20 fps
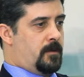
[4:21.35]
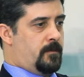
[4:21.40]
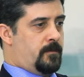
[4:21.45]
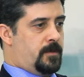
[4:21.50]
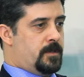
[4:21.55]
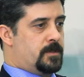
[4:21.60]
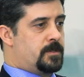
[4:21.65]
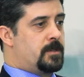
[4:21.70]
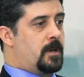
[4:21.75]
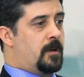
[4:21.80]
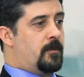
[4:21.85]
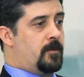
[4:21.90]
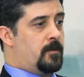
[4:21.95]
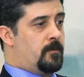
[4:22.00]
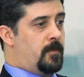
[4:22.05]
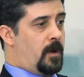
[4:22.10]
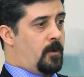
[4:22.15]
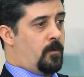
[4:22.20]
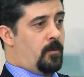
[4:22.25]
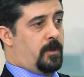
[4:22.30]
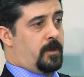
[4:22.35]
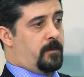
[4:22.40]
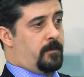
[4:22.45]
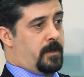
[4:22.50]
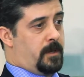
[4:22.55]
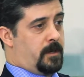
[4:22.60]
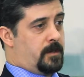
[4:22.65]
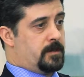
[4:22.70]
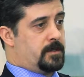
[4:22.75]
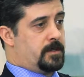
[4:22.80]
discovered by William
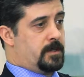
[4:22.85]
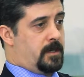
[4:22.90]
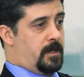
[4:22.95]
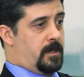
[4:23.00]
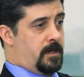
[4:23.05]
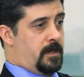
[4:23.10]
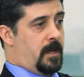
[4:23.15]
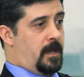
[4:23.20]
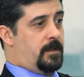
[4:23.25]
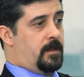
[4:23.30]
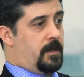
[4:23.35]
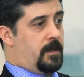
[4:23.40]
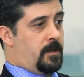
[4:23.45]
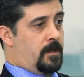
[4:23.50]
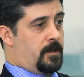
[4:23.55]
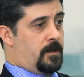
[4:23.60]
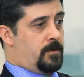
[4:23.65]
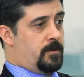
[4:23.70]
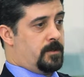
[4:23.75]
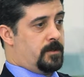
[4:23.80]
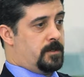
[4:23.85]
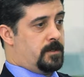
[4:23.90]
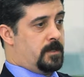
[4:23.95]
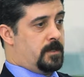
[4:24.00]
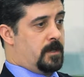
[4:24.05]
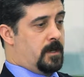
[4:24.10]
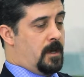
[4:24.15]
Nicholson in the 1800s.